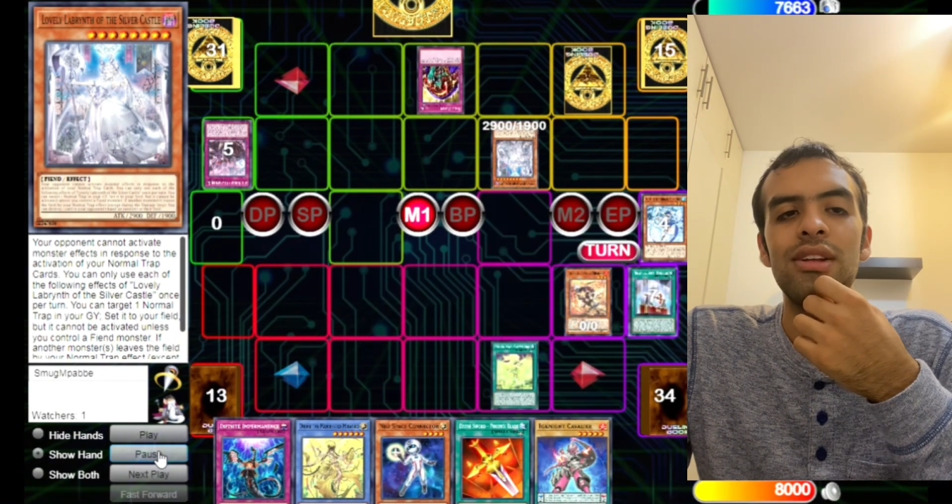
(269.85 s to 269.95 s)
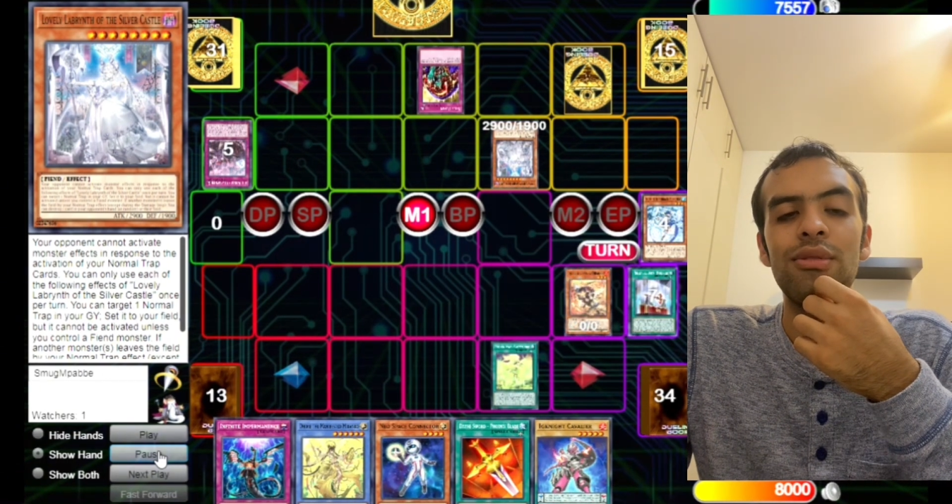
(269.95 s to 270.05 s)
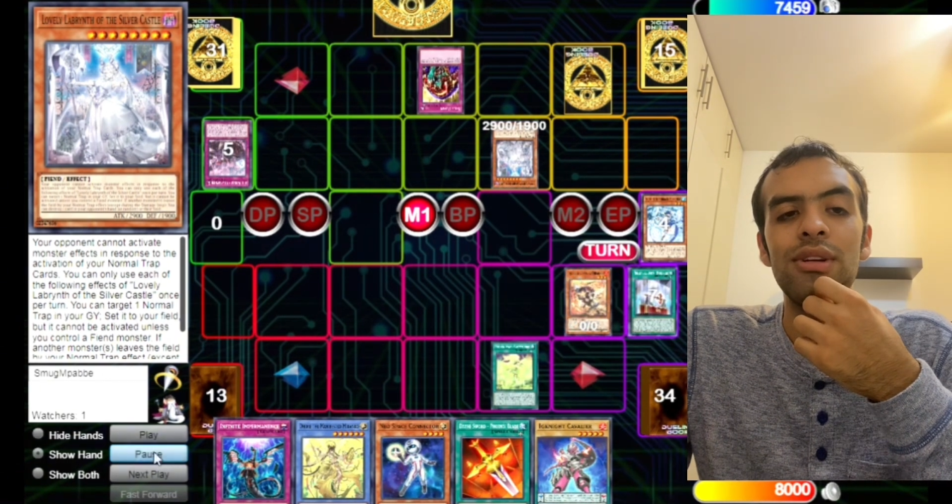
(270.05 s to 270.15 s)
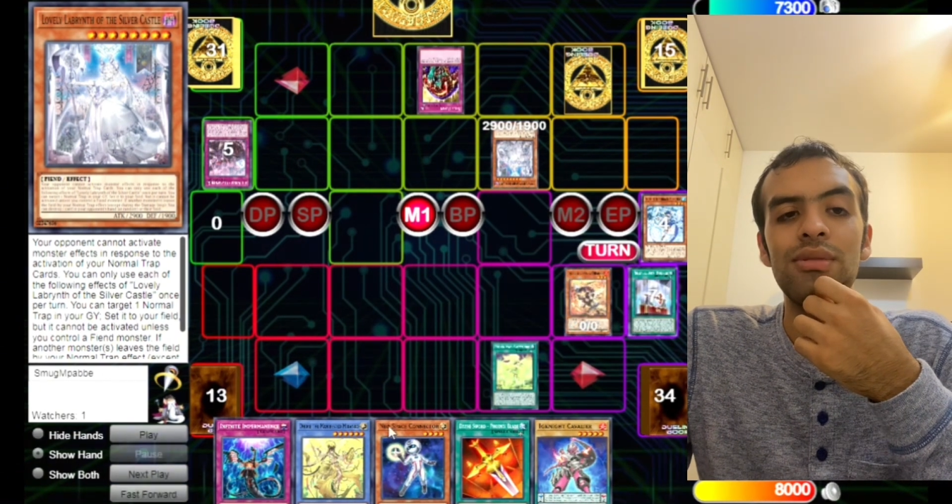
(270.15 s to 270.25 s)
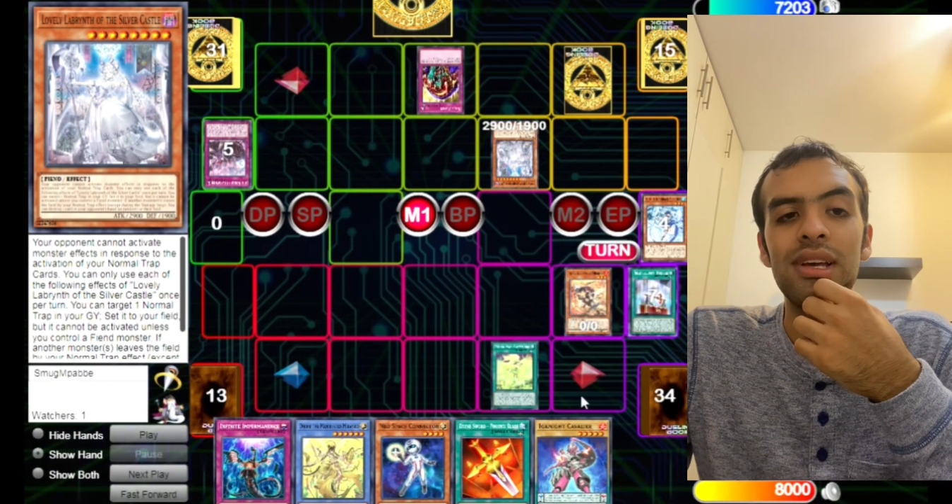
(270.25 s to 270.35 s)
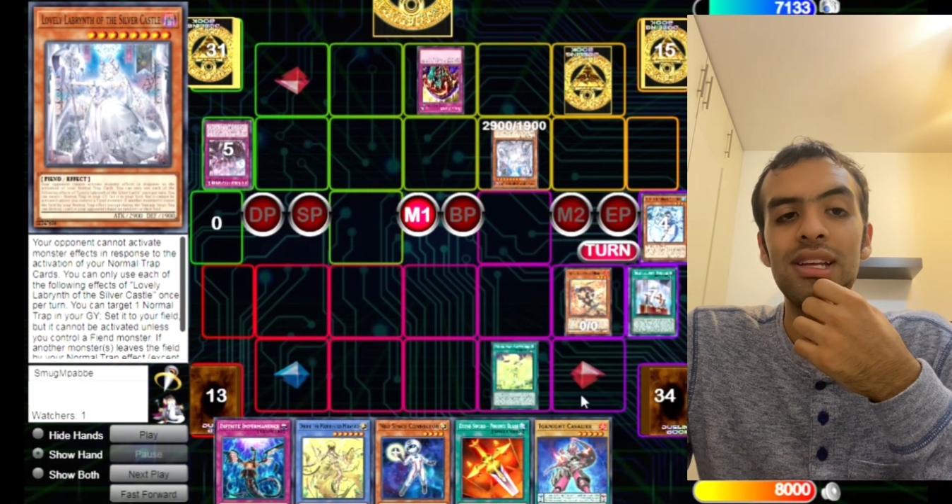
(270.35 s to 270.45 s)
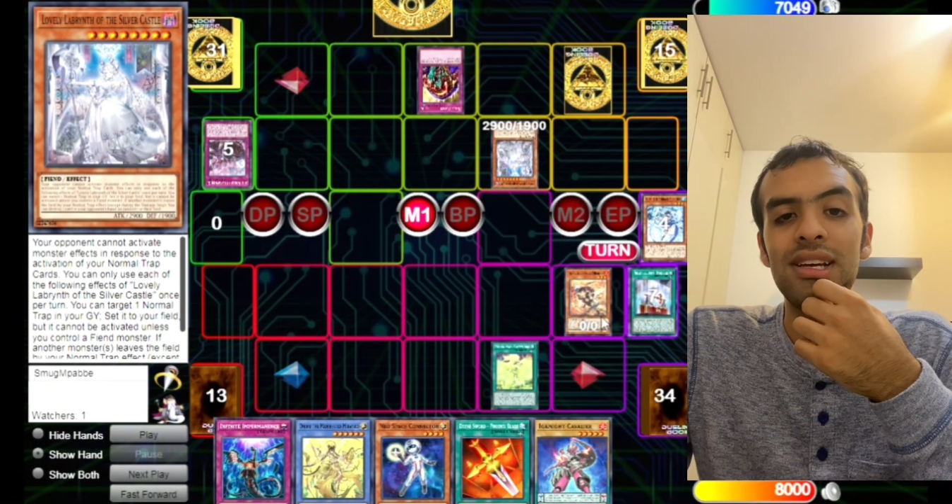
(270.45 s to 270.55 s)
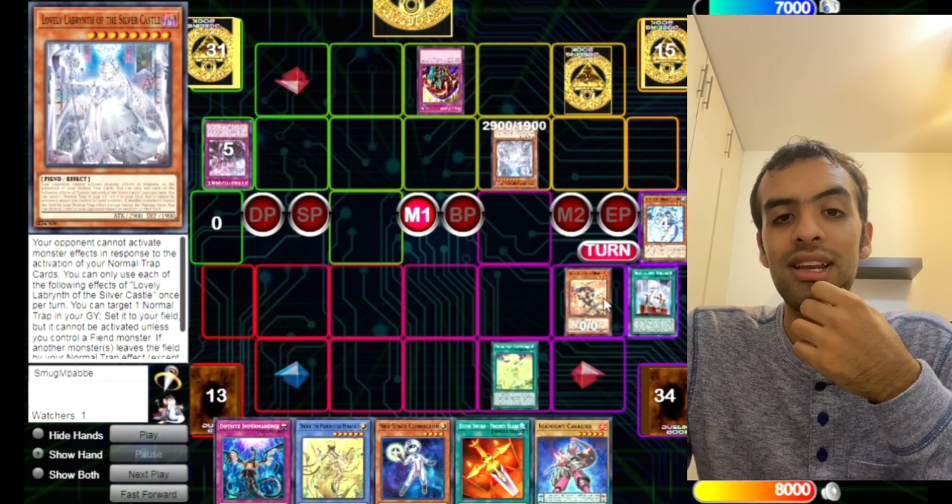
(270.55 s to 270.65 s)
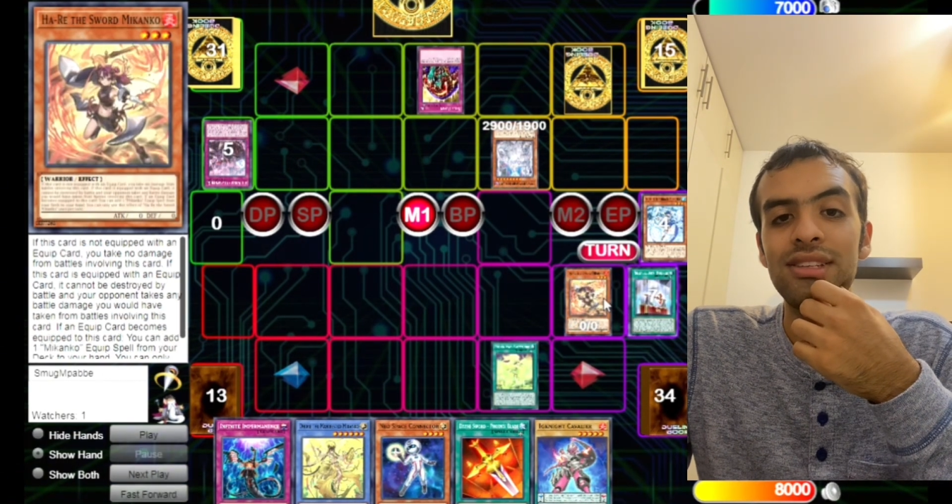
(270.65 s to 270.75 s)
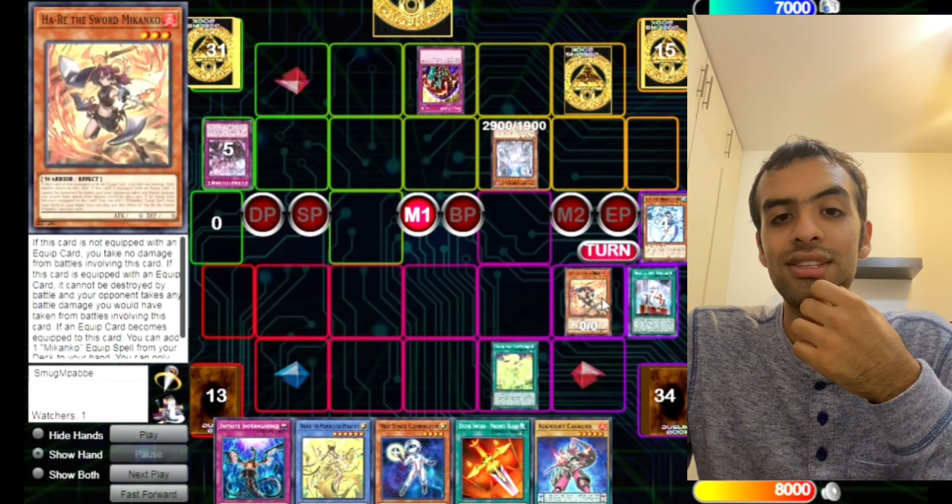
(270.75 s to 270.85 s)
try to
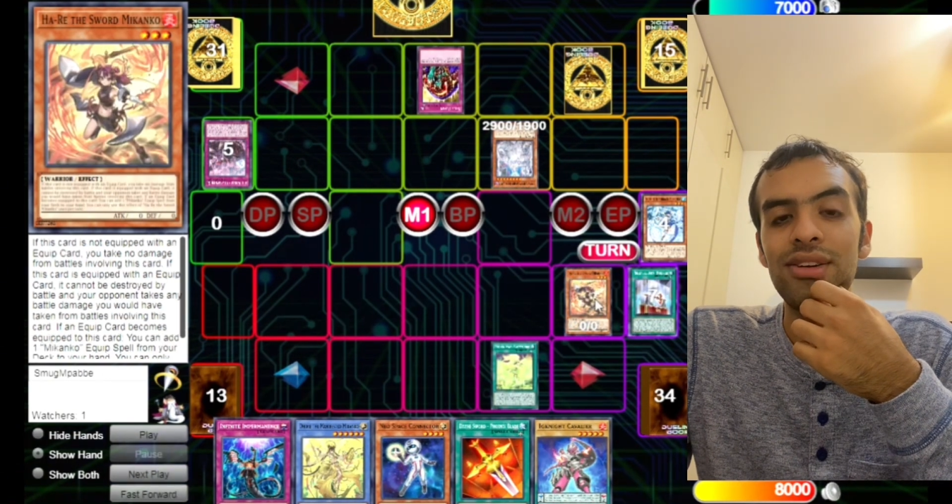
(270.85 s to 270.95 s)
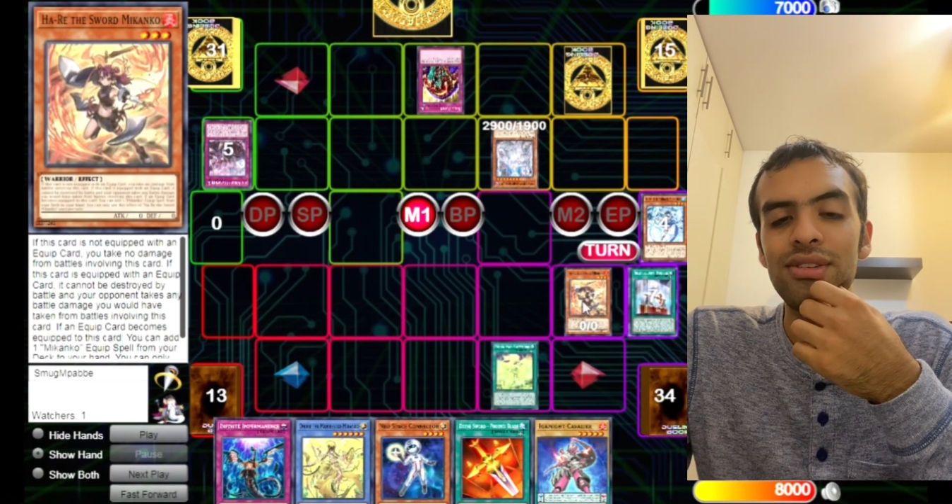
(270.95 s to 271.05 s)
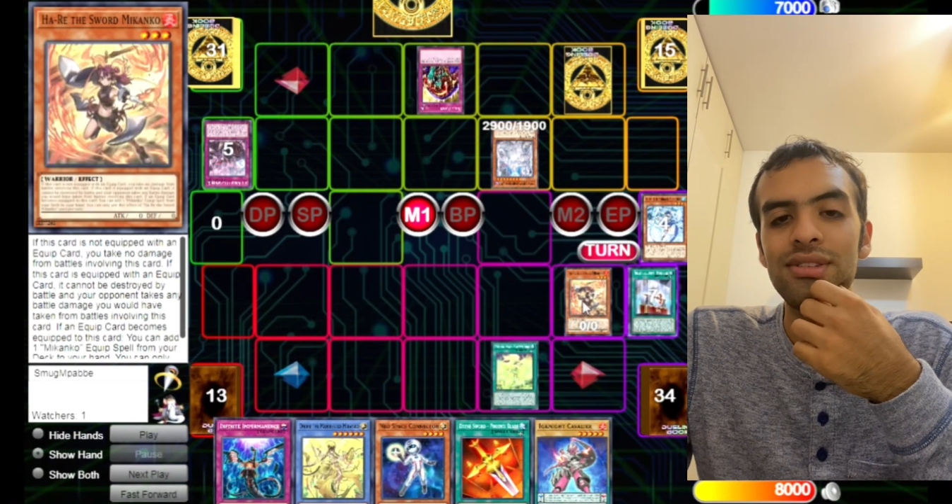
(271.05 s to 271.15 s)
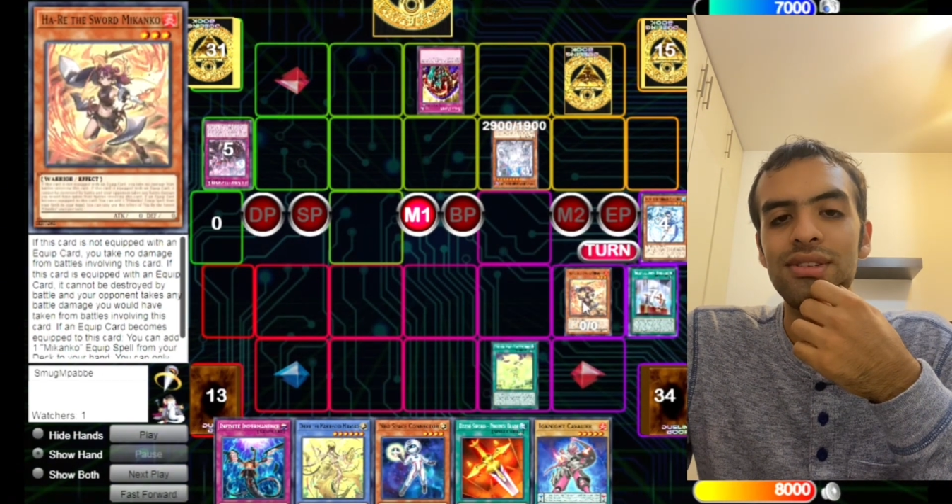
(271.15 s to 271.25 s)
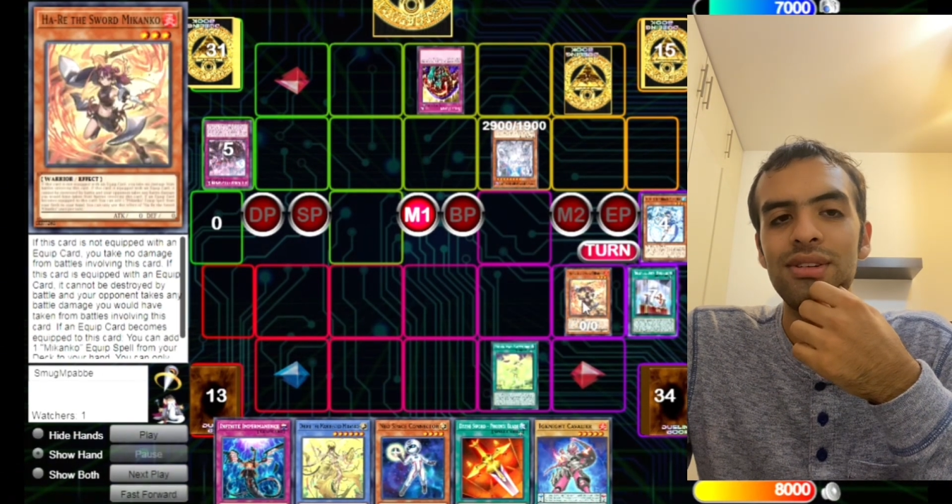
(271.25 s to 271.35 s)
get a search.